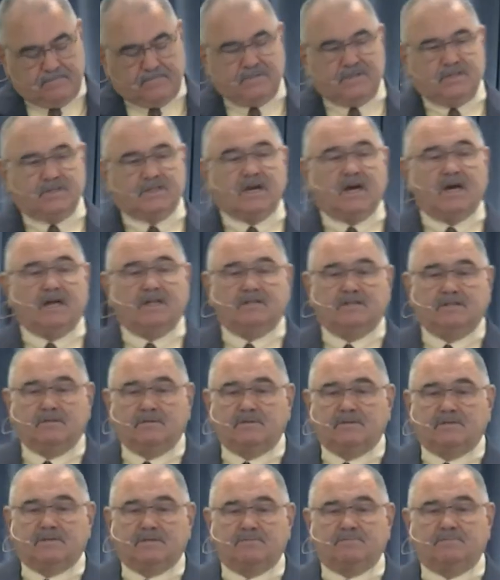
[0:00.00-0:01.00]

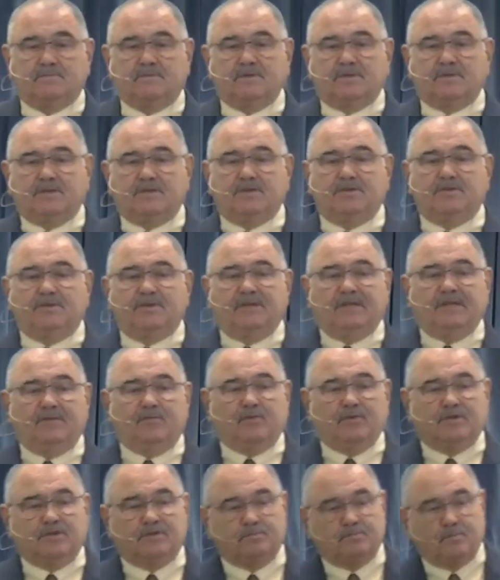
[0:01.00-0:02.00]
John's duty
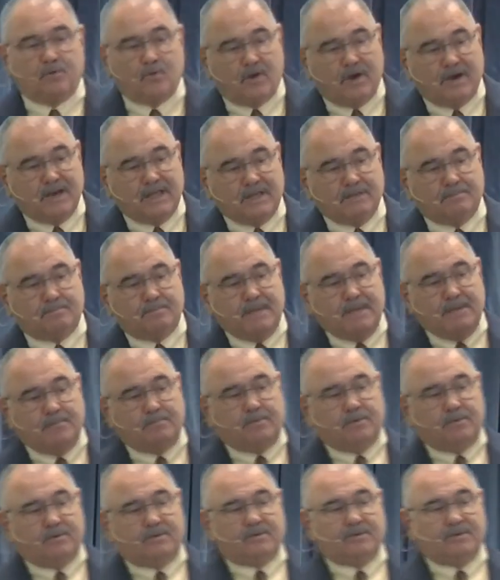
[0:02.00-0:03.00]
was pointing
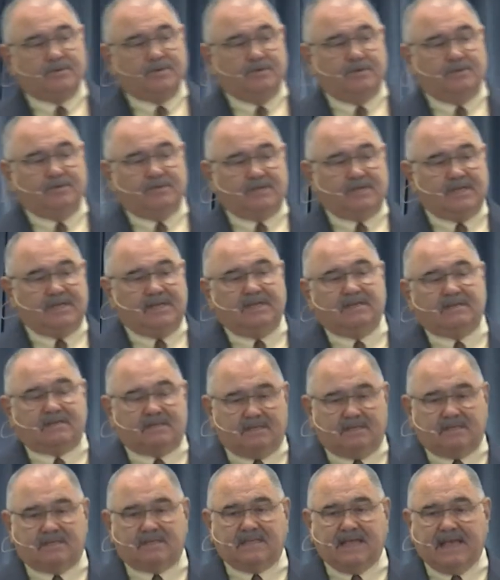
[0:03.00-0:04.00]
people to
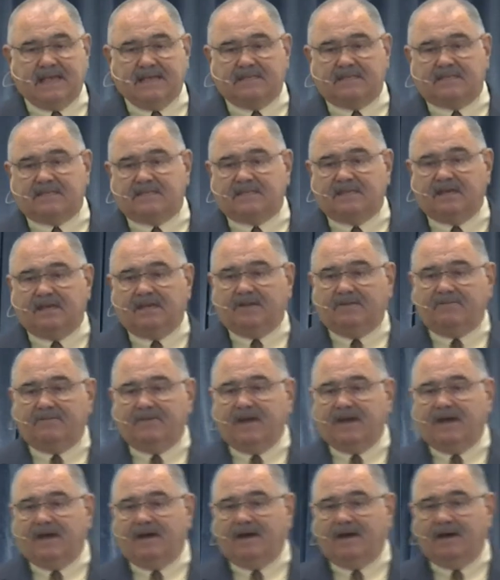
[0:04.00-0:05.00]
Jesus, that Son of
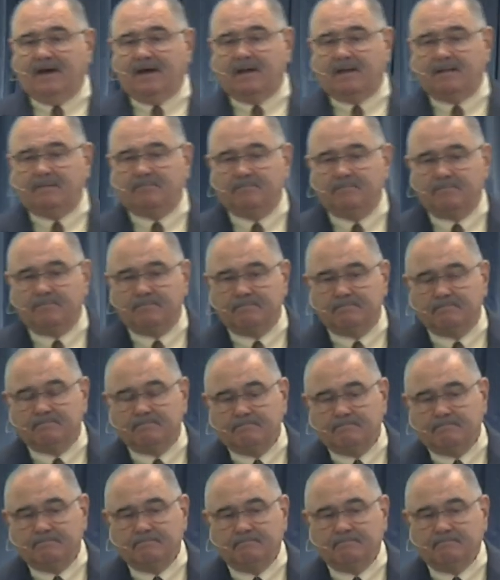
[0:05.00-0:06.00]
God
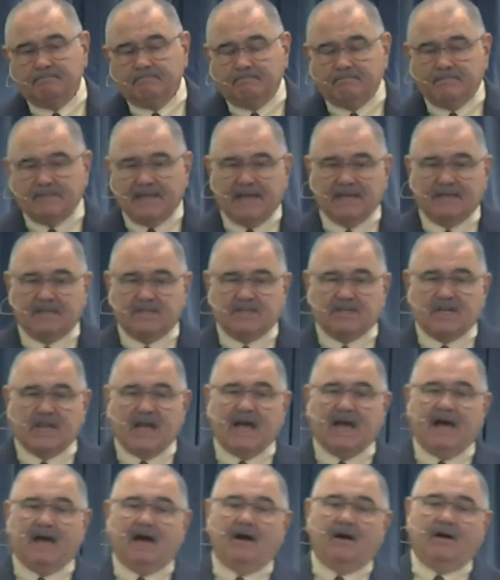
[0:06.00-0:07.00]
that
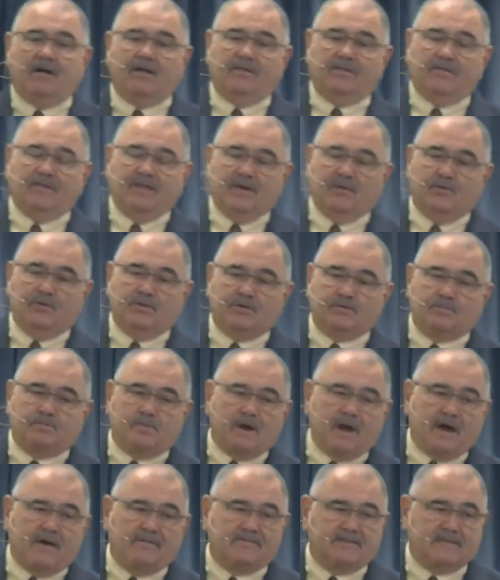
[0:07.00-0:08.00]
child that was
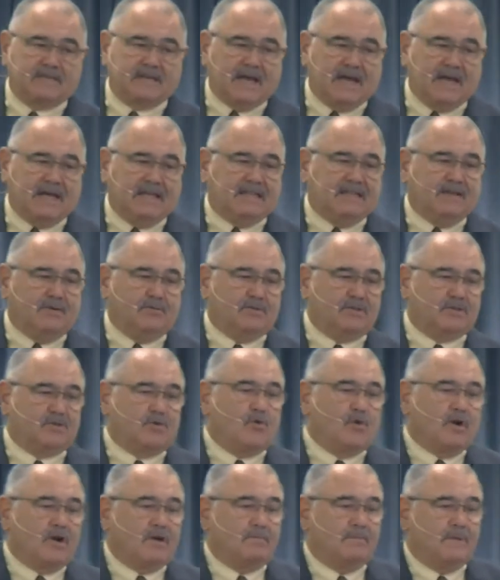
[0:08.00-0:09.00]
prophesied that was
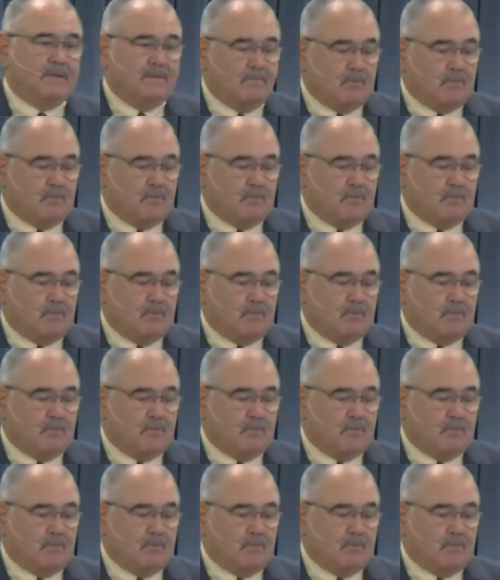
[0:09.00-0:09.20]
going to be